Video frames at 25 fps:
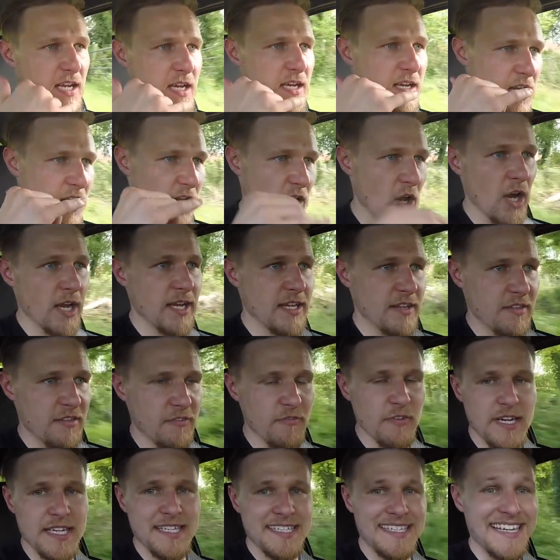Like the
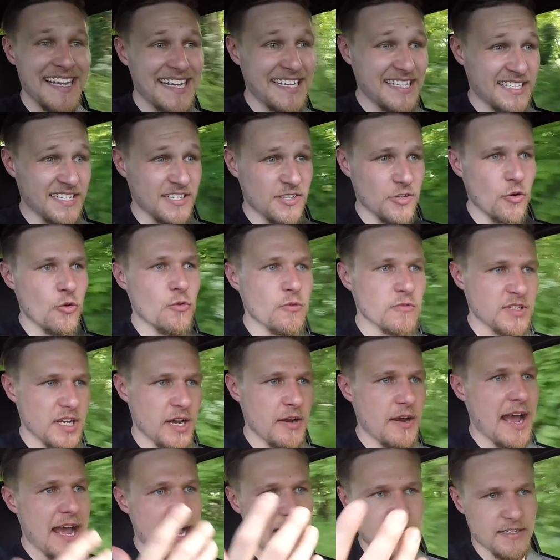3.6, this also
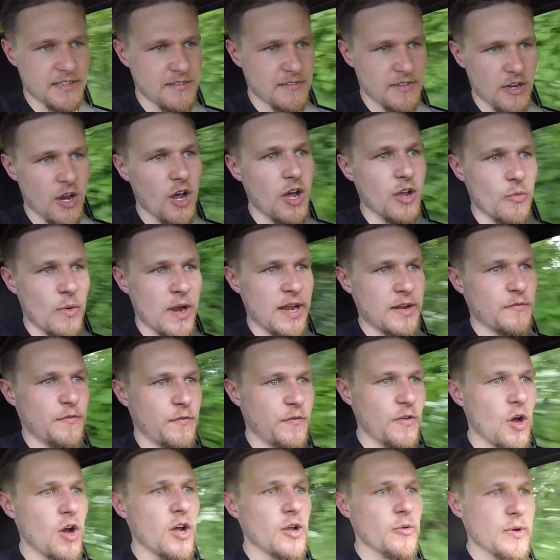has the lightweight
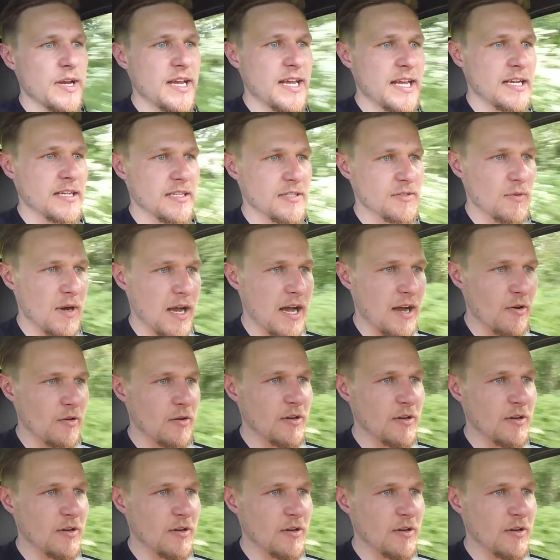flywheel as well.